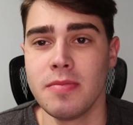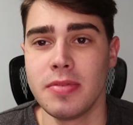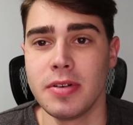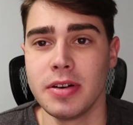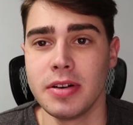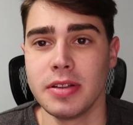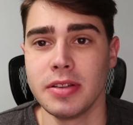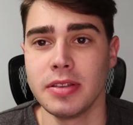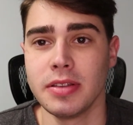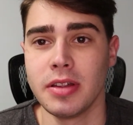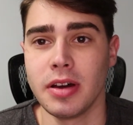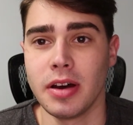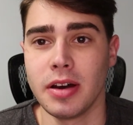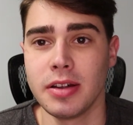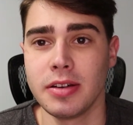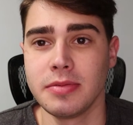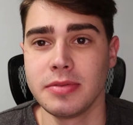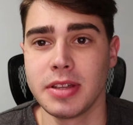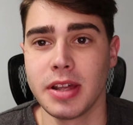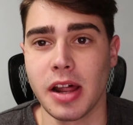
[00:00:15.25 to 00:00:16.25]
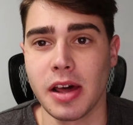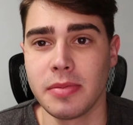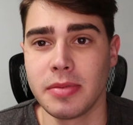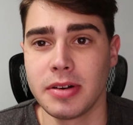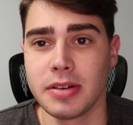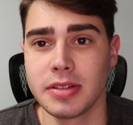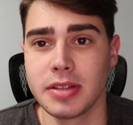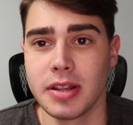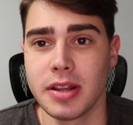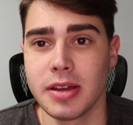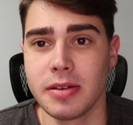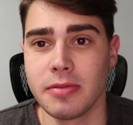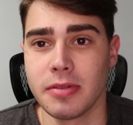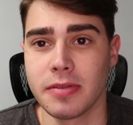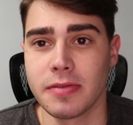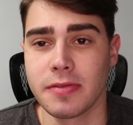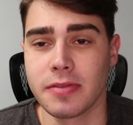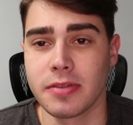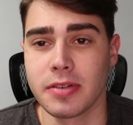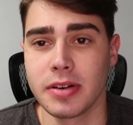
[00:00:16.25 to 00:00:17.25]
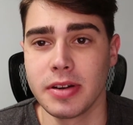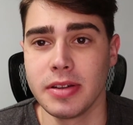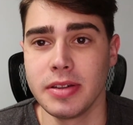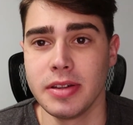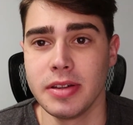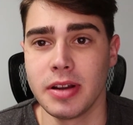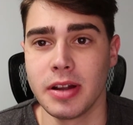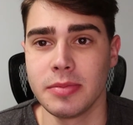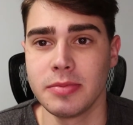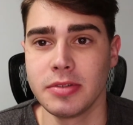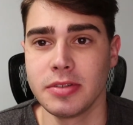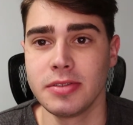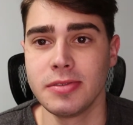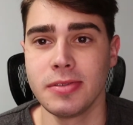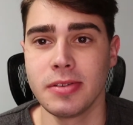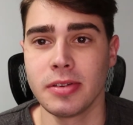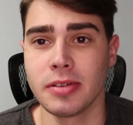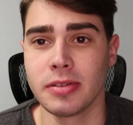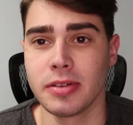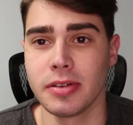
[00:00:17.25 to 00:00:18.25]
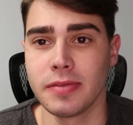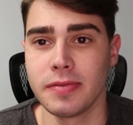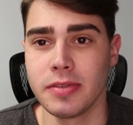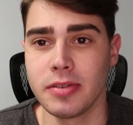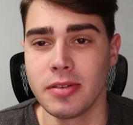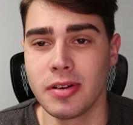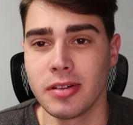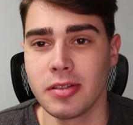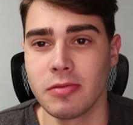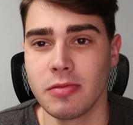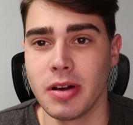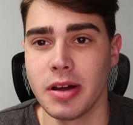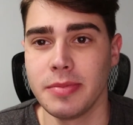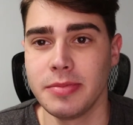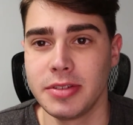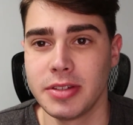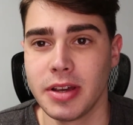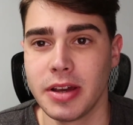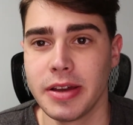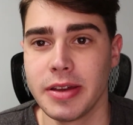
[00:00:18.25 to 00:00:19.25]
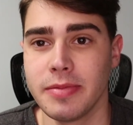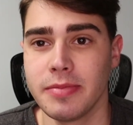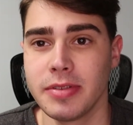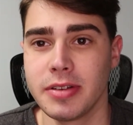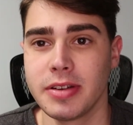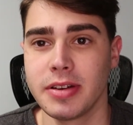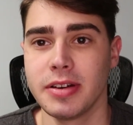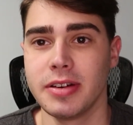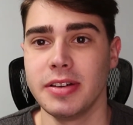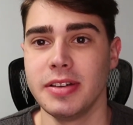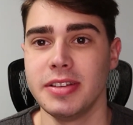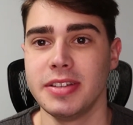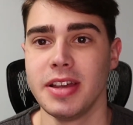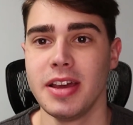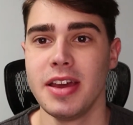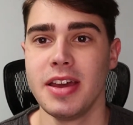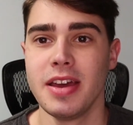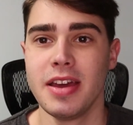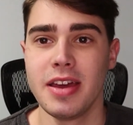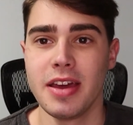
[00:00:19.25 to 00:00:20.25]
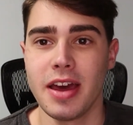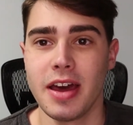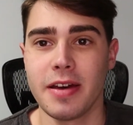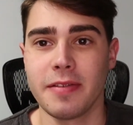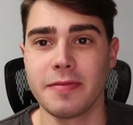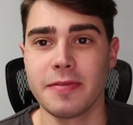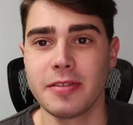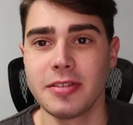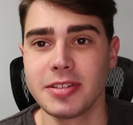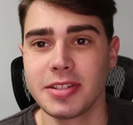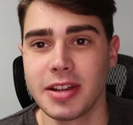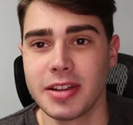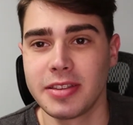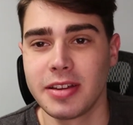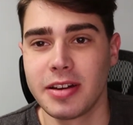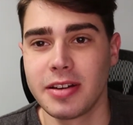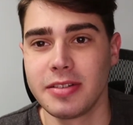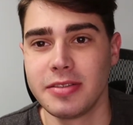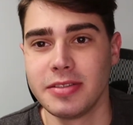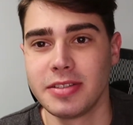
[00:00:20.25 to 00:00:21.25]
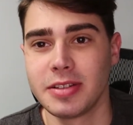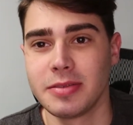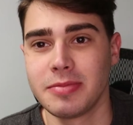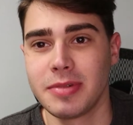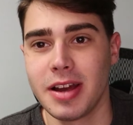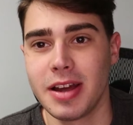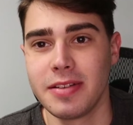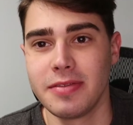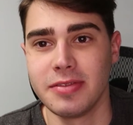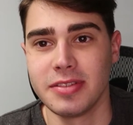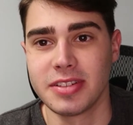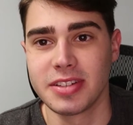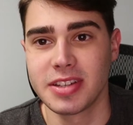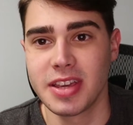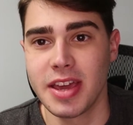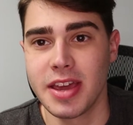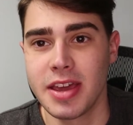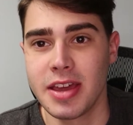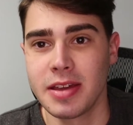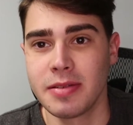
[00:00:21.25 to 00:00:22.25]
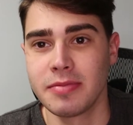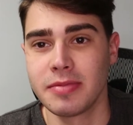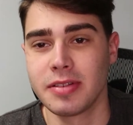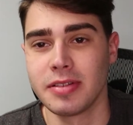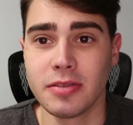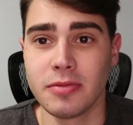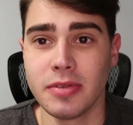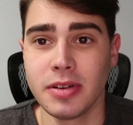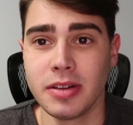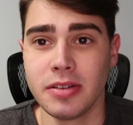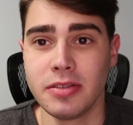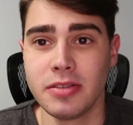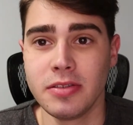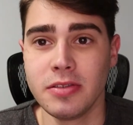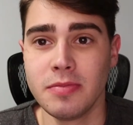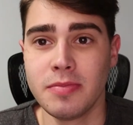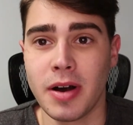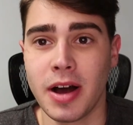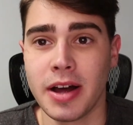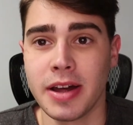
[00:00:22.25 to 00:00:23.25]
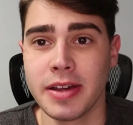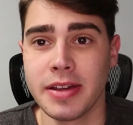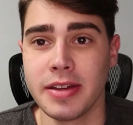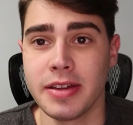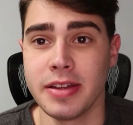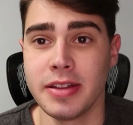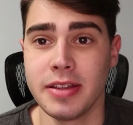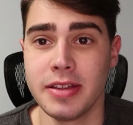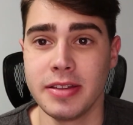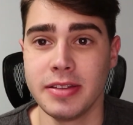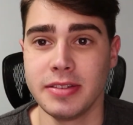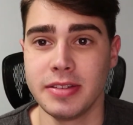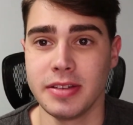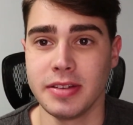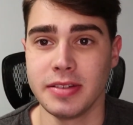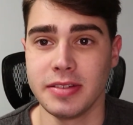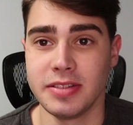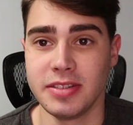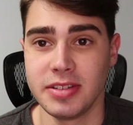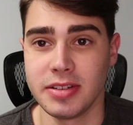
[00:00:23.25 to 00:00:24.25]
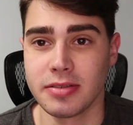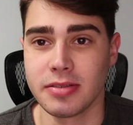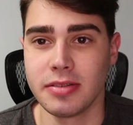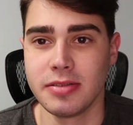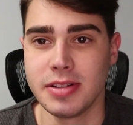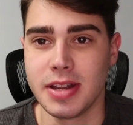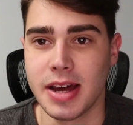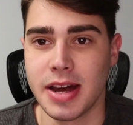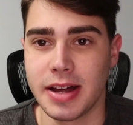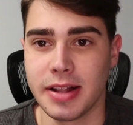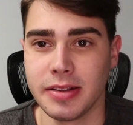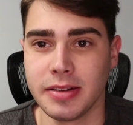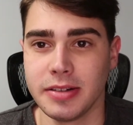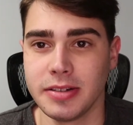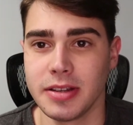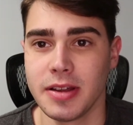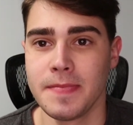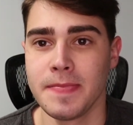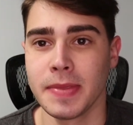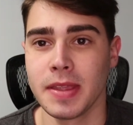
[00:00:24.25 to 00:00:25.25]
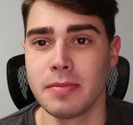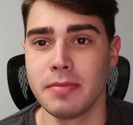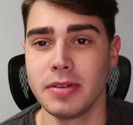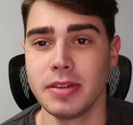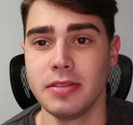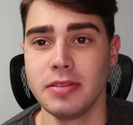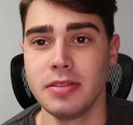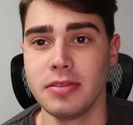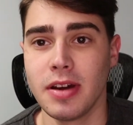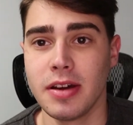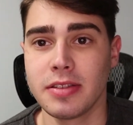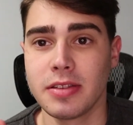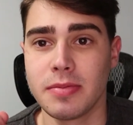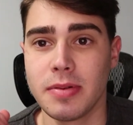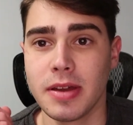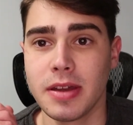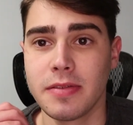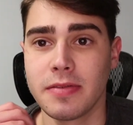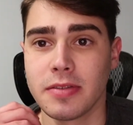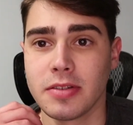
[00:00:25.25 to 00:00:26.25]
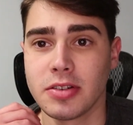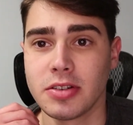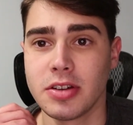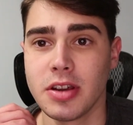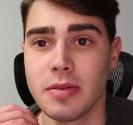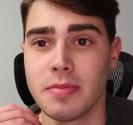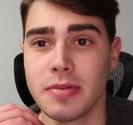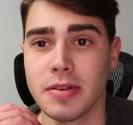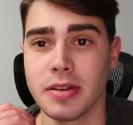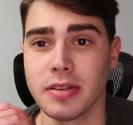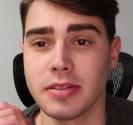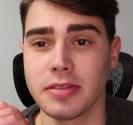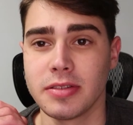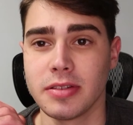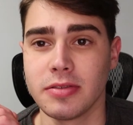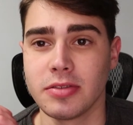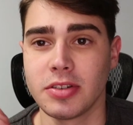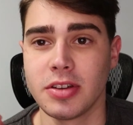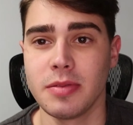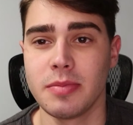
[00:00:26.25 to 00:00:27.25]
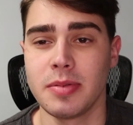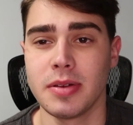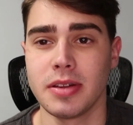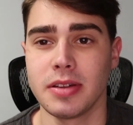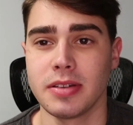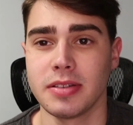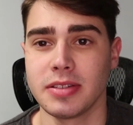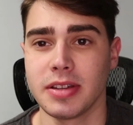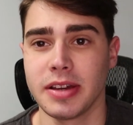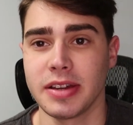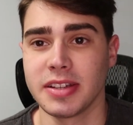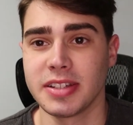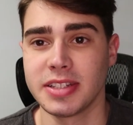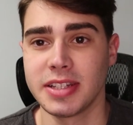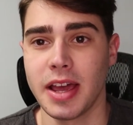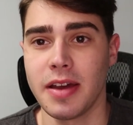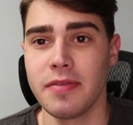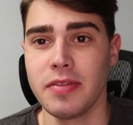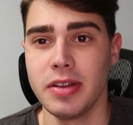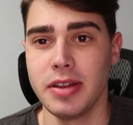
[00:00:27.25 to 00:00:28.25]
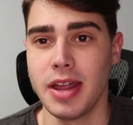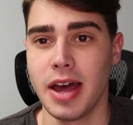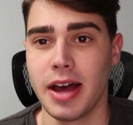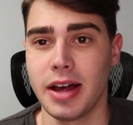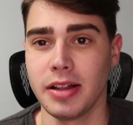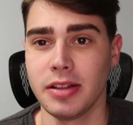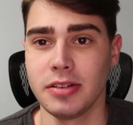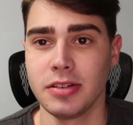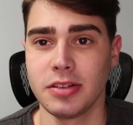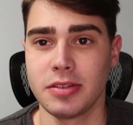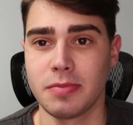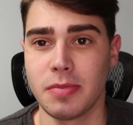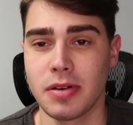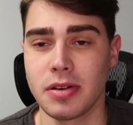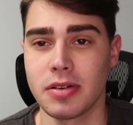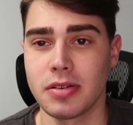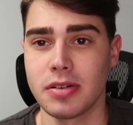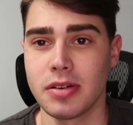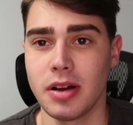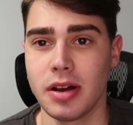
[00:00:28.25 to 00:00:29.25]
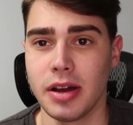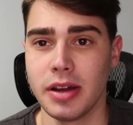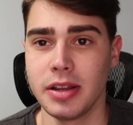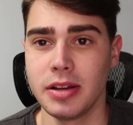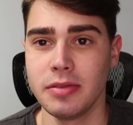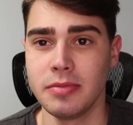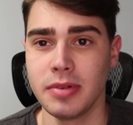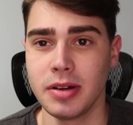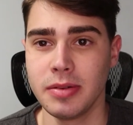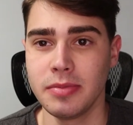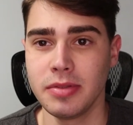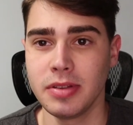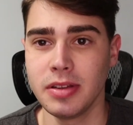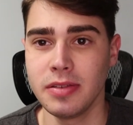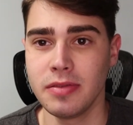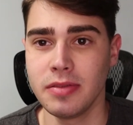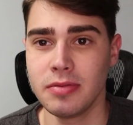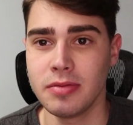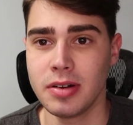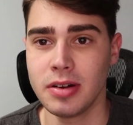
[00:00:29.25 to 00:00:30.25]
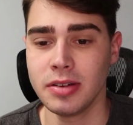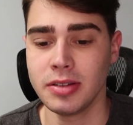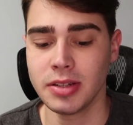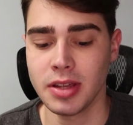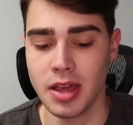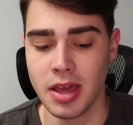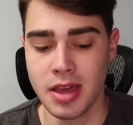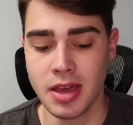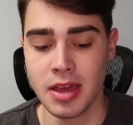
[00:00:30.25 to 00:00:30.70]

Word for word: But the items that I bought today were free, and I'm just doing a review on the website because at first I thought it was some kind of a scam. So when you do buy it, it is $0, but you do have to pay for shipping. So shipping is like $7 per item, I believe it was.